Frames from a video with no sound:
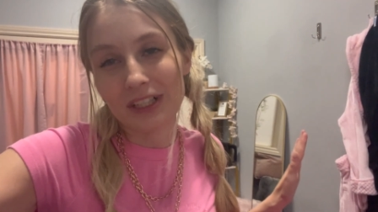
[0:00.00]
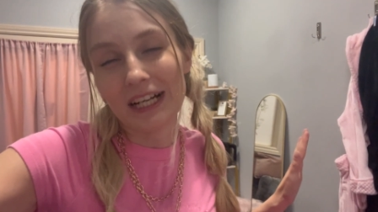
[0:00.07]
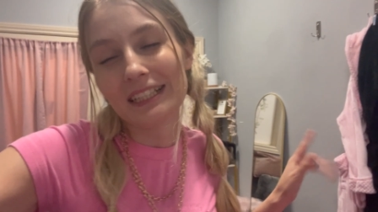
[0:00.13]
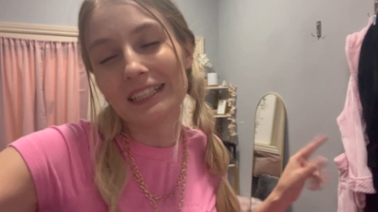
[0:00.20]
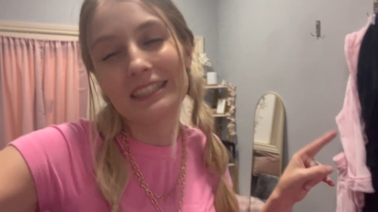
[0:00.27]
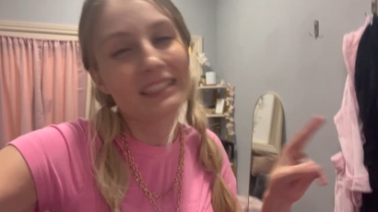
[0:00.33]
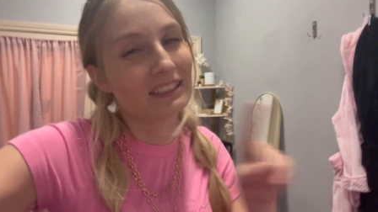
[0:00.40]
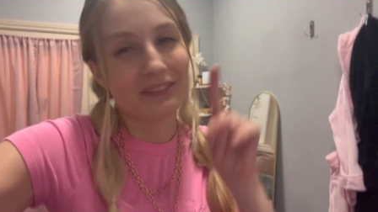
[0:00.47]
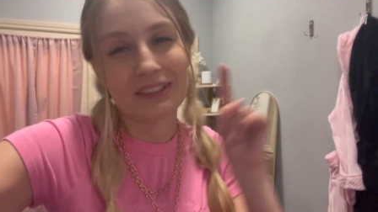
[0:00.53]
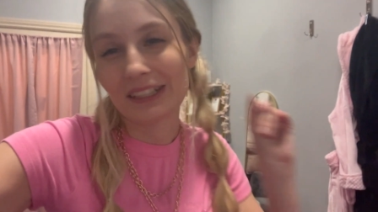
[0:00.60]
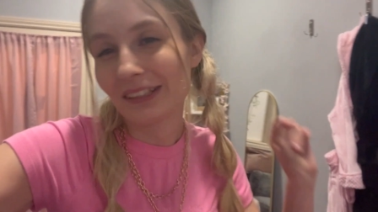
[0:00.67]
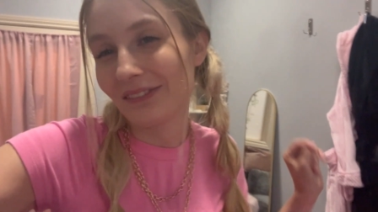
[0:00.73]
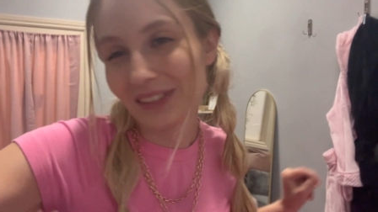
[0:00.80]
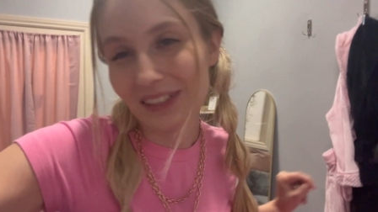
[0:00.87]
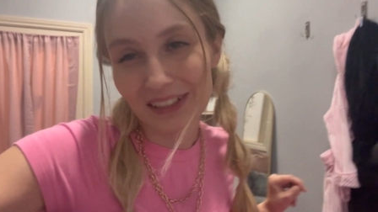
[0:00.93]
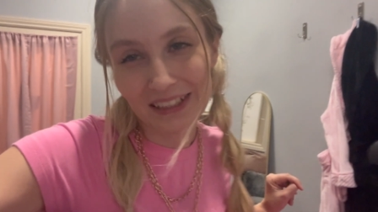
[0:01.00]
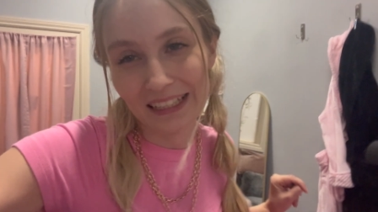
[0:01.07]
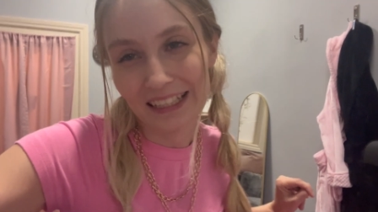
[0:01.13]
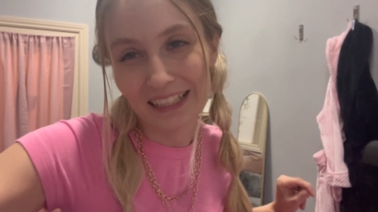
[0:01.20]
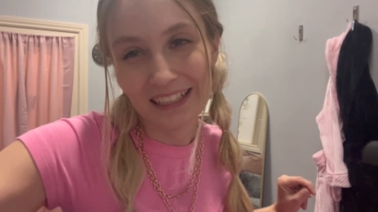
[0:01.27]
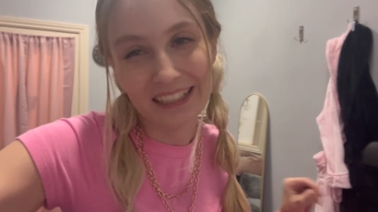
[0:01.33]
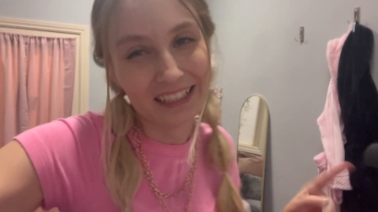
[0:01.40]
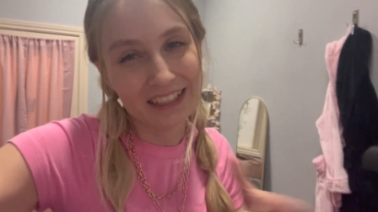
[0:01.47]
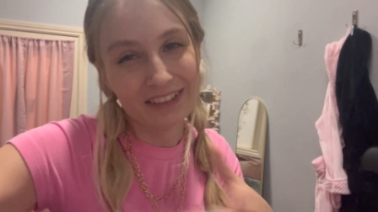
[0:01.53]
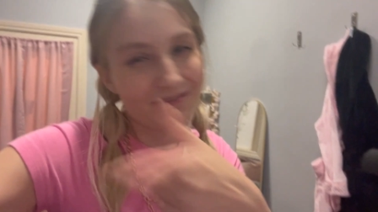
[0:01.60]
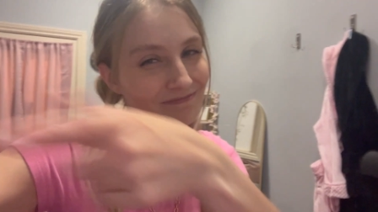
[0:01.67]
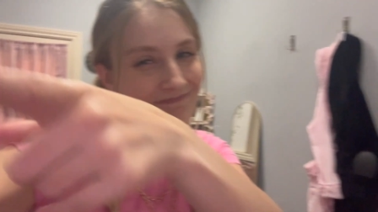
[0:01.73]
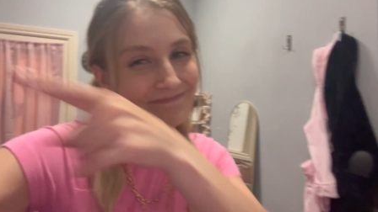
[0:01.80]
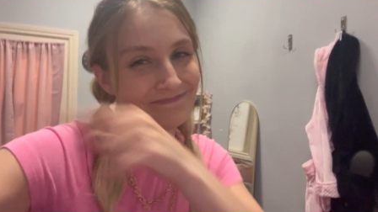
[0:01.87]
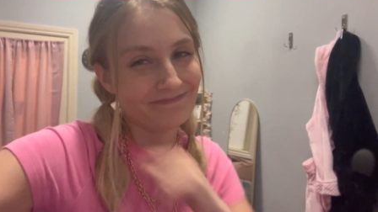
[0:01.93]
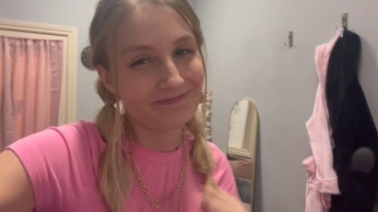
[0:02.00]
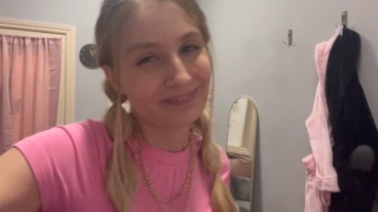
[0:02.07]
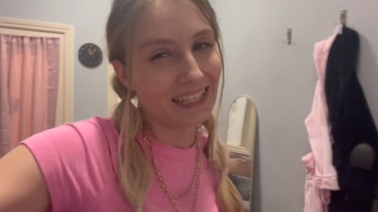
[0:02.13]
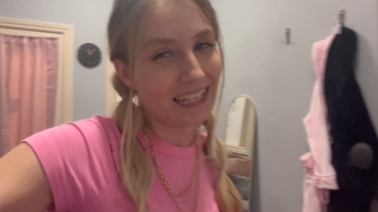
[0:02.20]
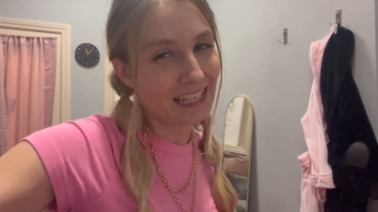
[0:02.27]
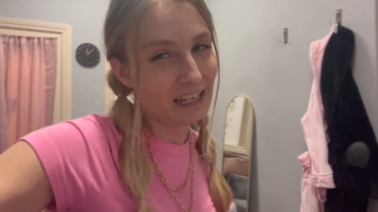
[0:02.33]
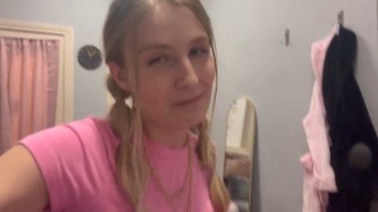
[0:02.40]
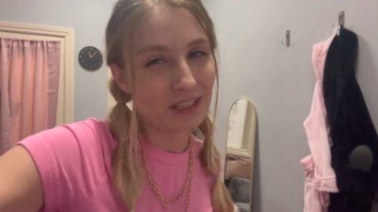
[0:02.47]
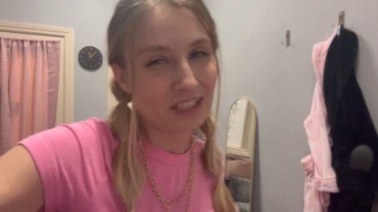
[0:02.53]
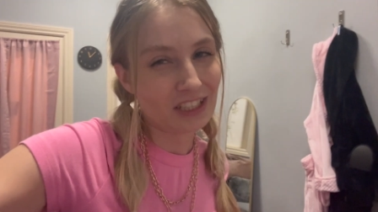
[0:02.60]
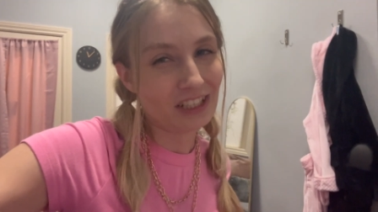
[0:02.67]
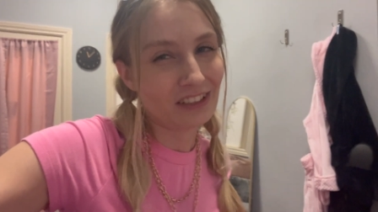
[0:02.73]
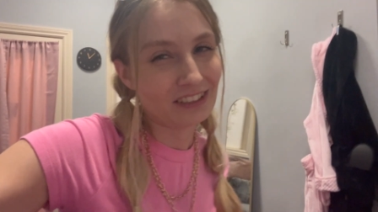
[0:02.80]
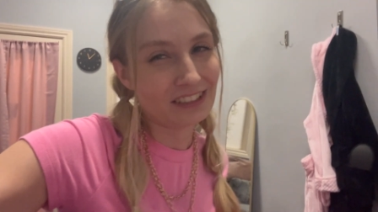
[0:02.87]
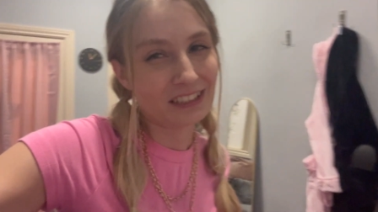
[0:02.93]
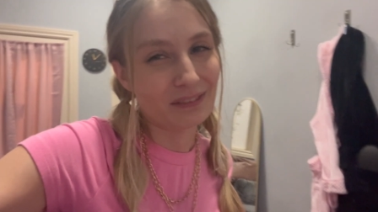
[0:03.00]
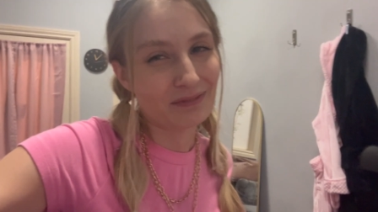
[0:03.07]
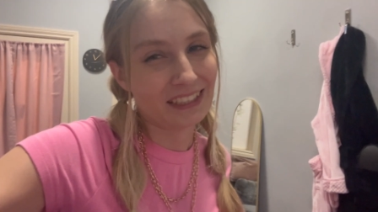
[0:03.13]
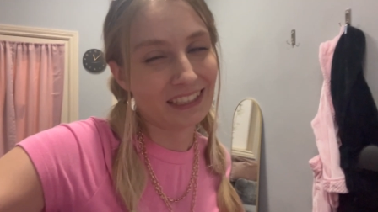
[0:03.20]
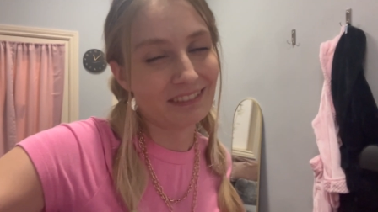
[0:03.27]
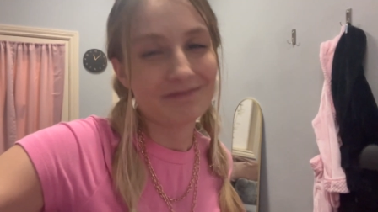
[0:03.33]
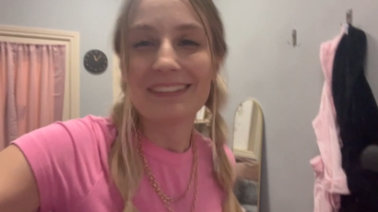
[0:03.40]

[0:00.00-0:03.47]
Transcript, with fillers: I just didn't want to leave y'all hanging, you know. I could write y'all or something.